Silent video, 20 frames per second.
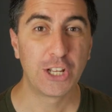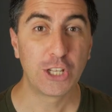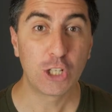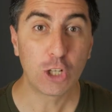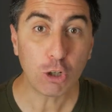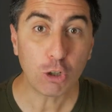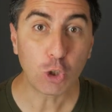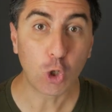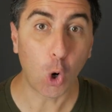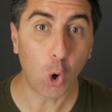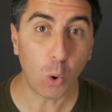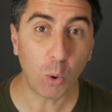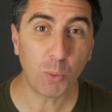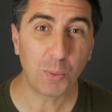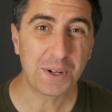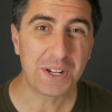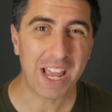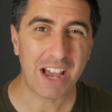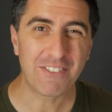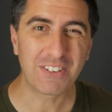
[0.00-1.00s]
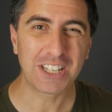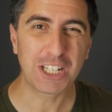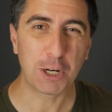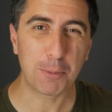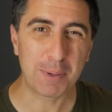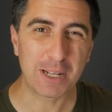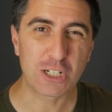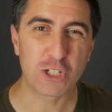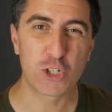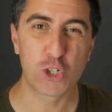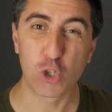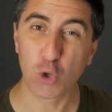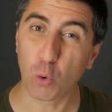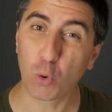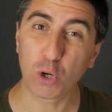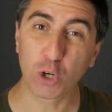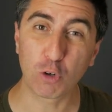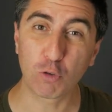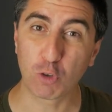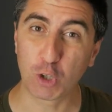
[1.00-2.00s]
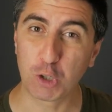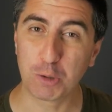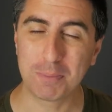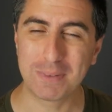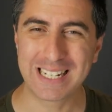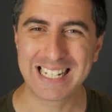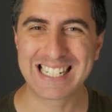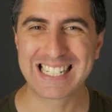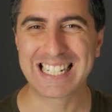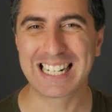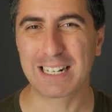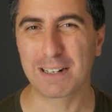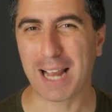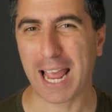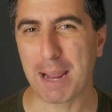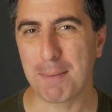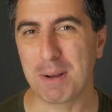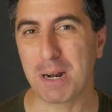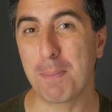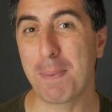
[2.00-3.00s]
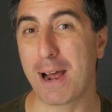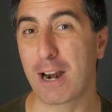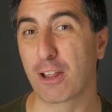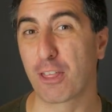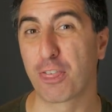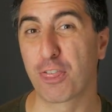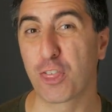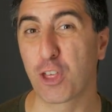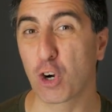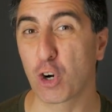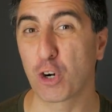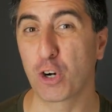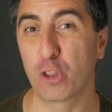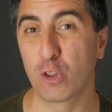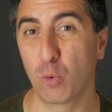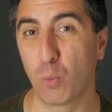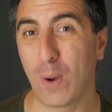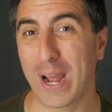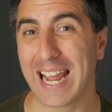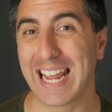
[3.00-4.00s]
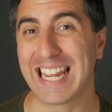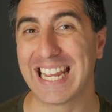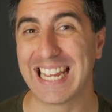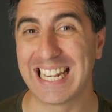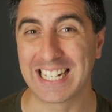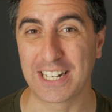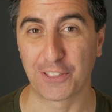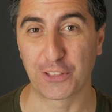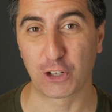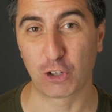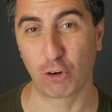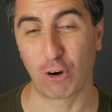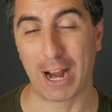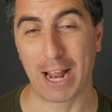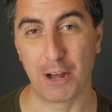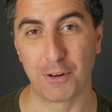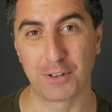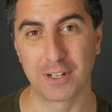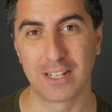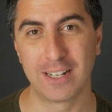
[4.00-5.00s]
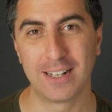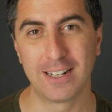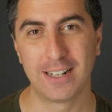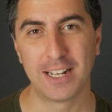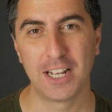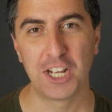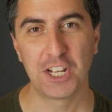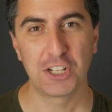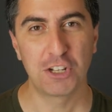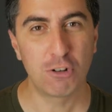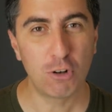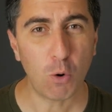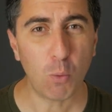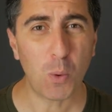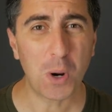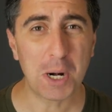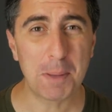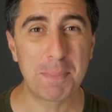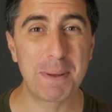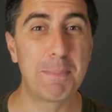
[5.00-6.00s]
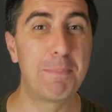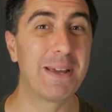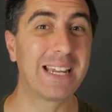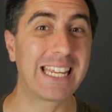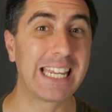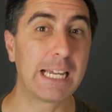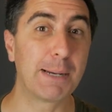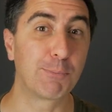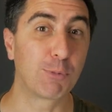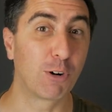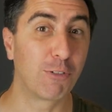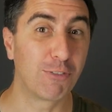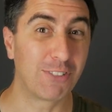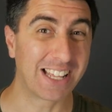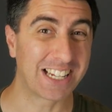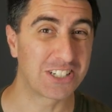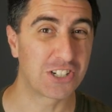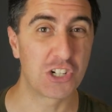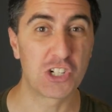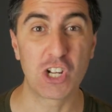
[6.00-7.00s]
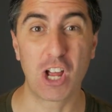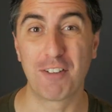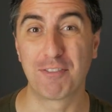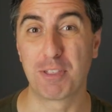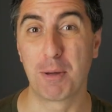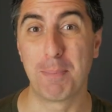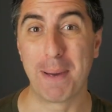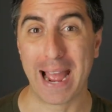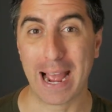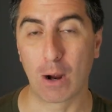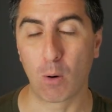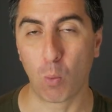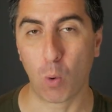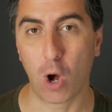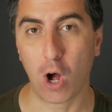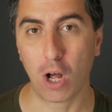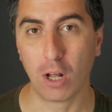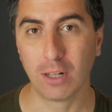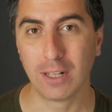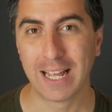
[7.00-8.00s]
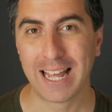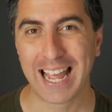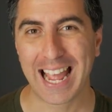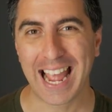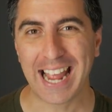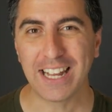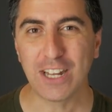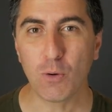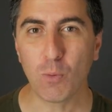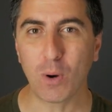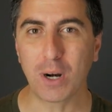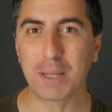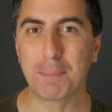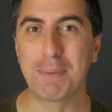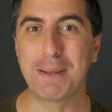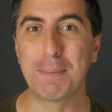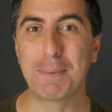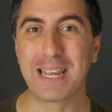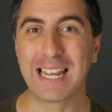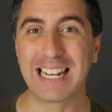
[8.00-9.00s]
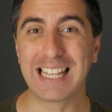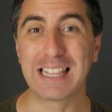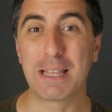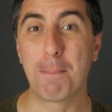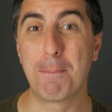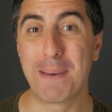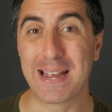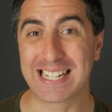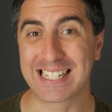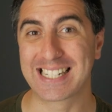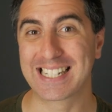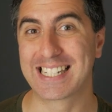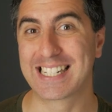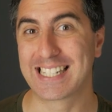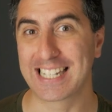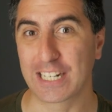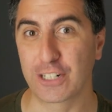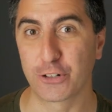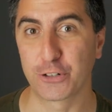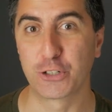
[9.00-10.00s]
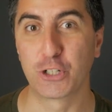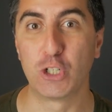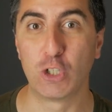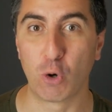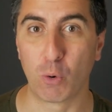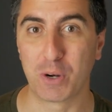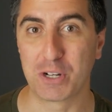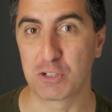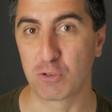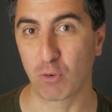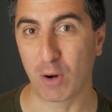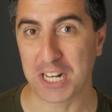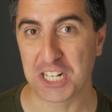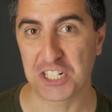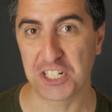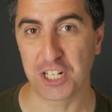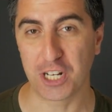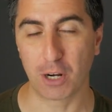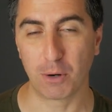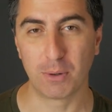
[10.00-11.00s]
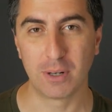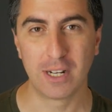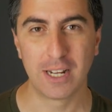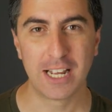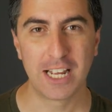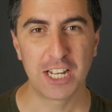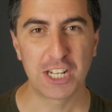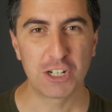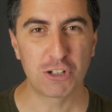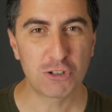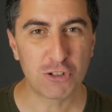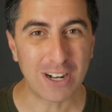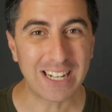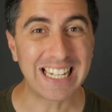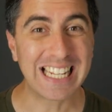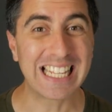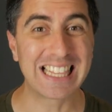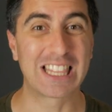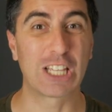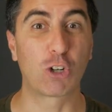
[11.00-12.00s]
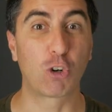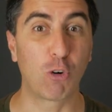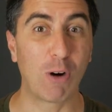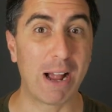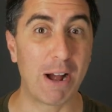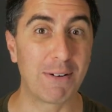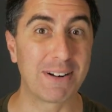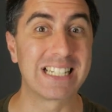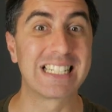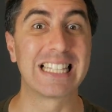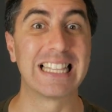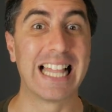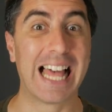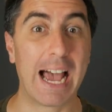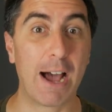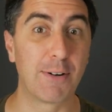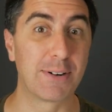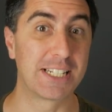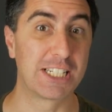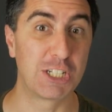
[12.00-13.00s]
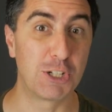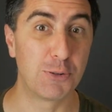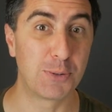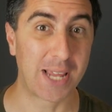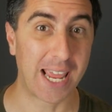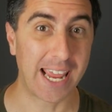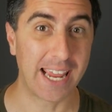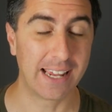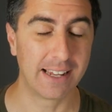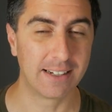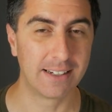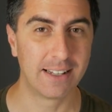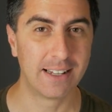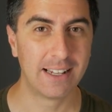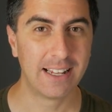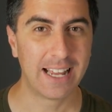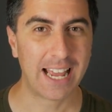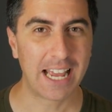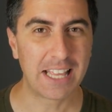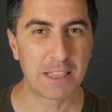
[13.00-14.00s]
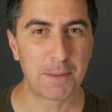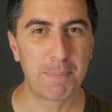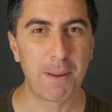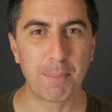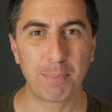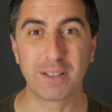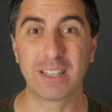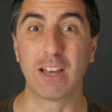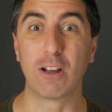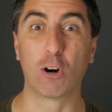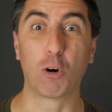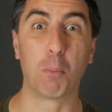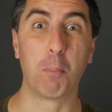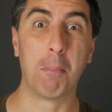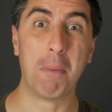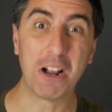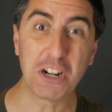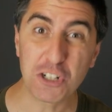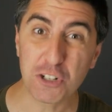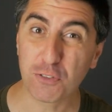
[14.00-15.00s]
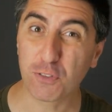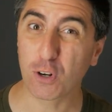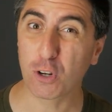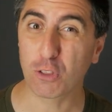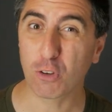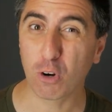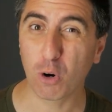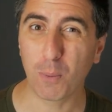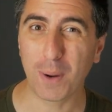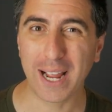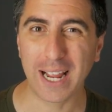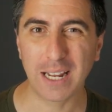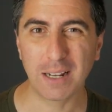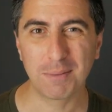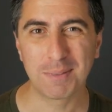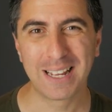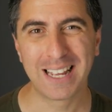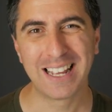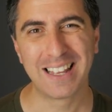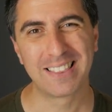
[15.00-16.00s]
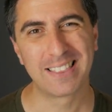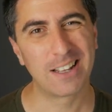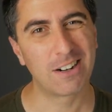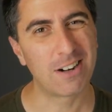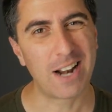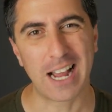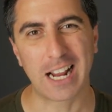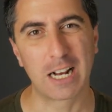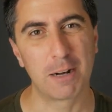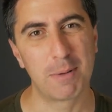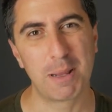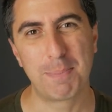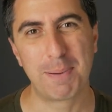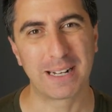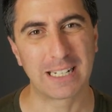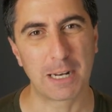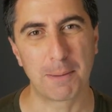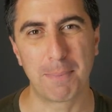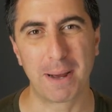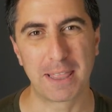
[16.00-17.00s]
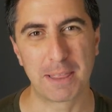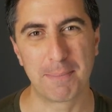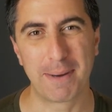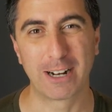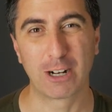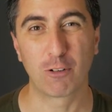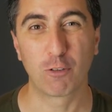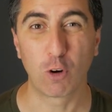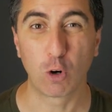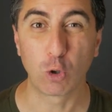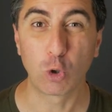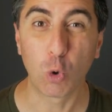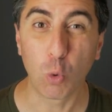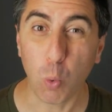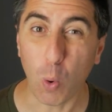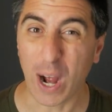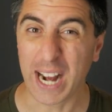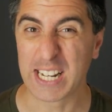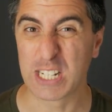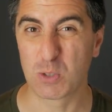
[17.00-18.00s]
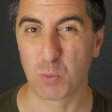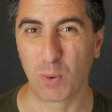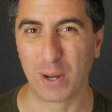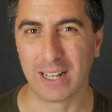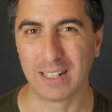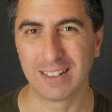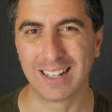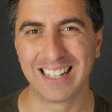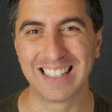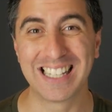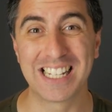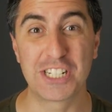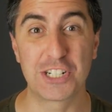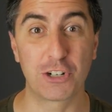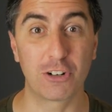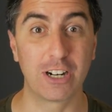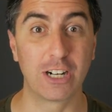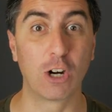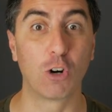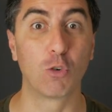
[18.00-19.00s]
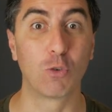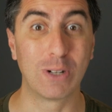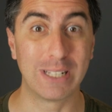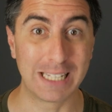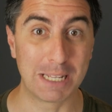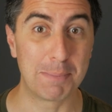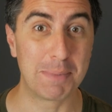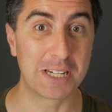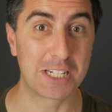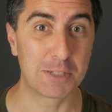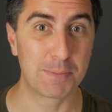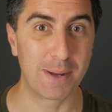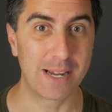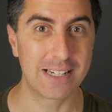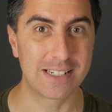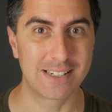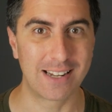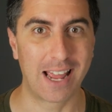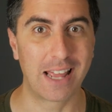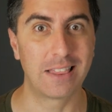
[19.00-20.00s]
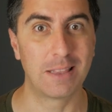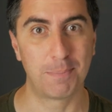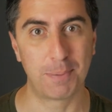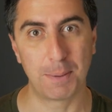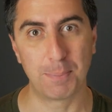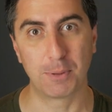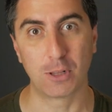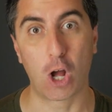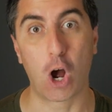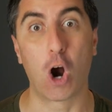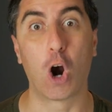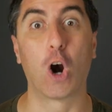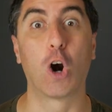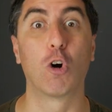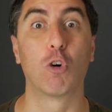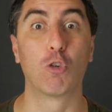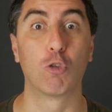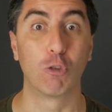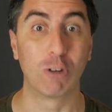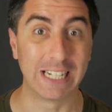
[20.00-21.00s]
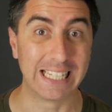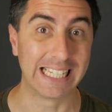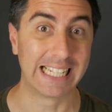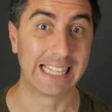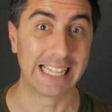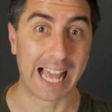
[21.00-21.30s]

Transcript: Your goal when you have a little bit shorter room is to aim it about a third of the way into the crowd. You don't want to be picking up reflections off the back wall, and you want to be getting the best signal to noise ratio. You're trying to get the crowd as loud as you can, and the people that are much further away, they're not going to be picked up by the microphone quite as well, unless you're in a really big space and the people are really